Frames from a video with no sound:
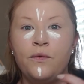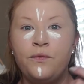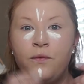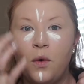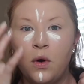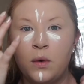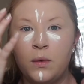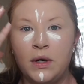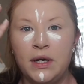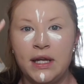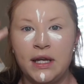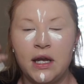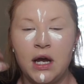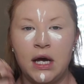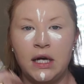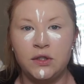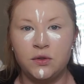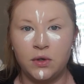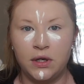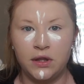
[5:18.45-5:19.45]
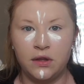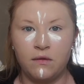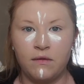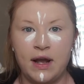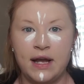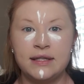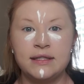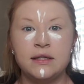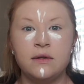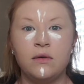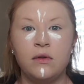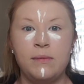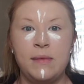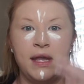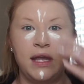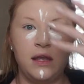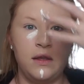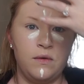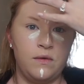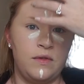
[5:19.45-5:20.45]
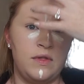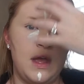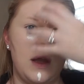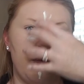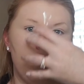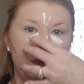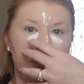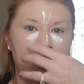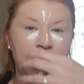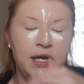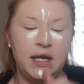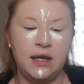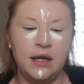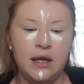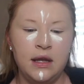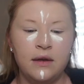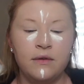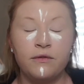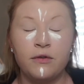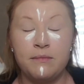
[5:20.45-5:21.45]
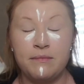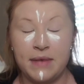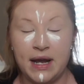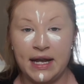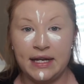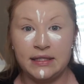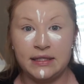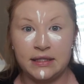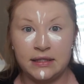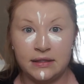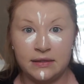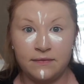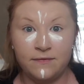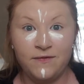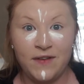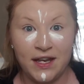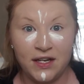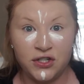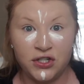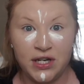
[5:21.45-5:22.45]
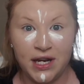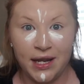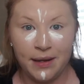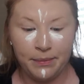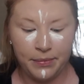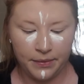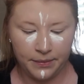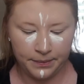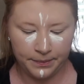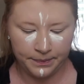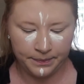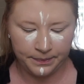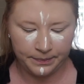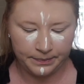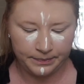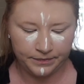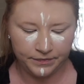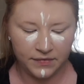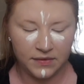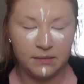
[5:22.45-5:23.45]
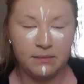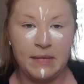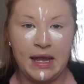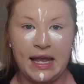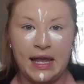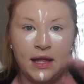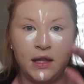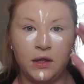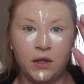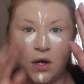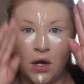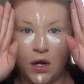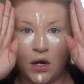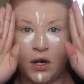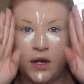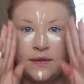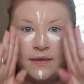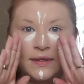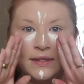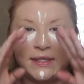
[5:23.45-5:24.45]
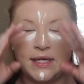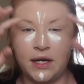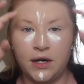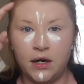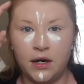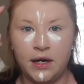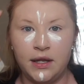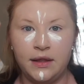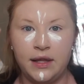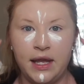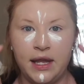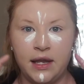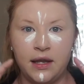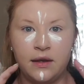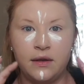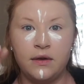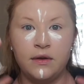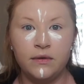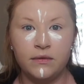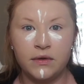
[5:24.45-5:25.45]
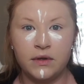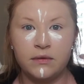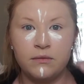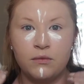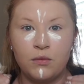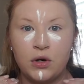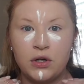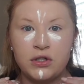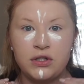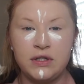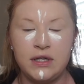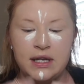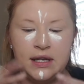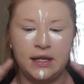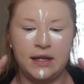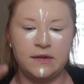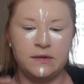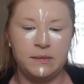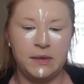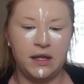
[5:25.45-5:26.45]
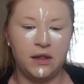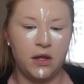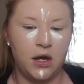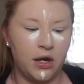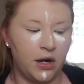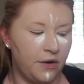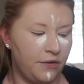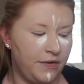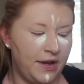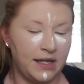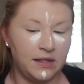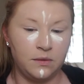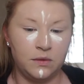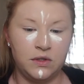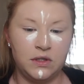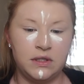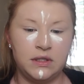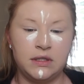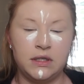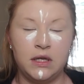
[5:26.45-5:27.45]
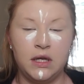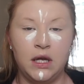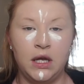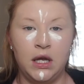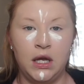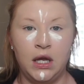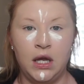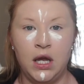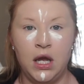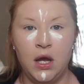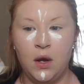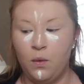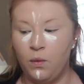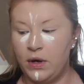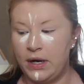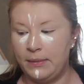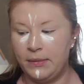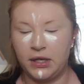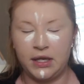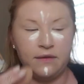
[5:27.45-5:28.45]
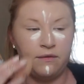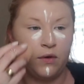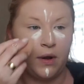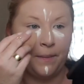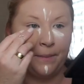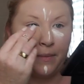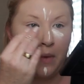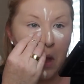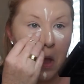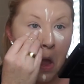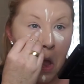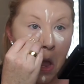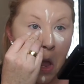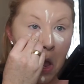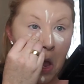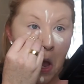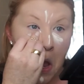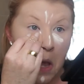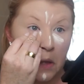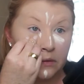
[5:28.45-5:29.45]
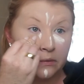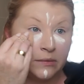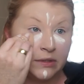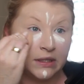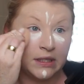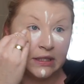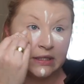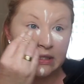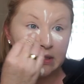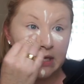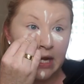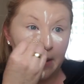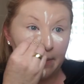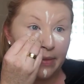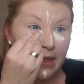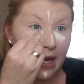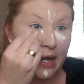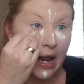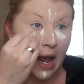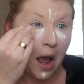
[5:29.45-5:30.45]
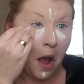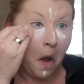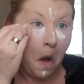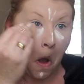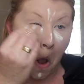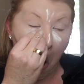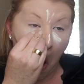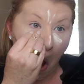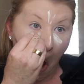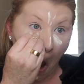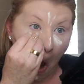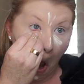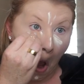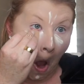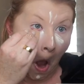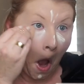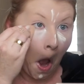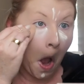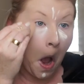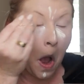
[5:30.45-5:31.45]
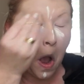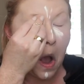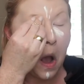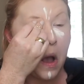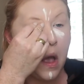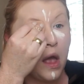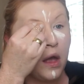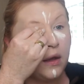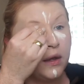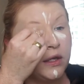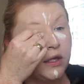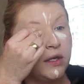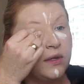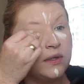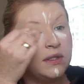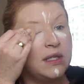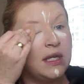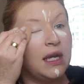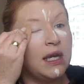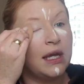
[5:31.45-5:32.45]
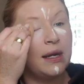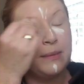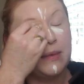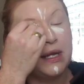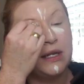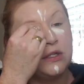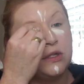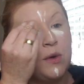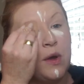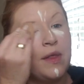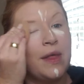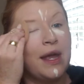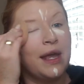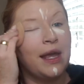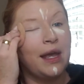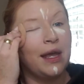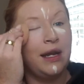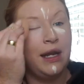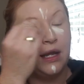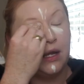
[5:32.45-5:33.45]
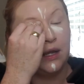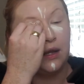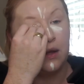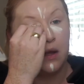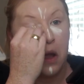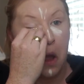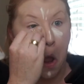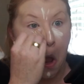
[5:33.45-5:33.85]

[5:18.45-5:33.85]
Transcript: forward and contouring the rest. So it will make you that really, for my face shape, make it longer in the center and like more, it gives me a longer face, which is what I'm looking for. I'm just gonna stamp that out using, I'm not doing like any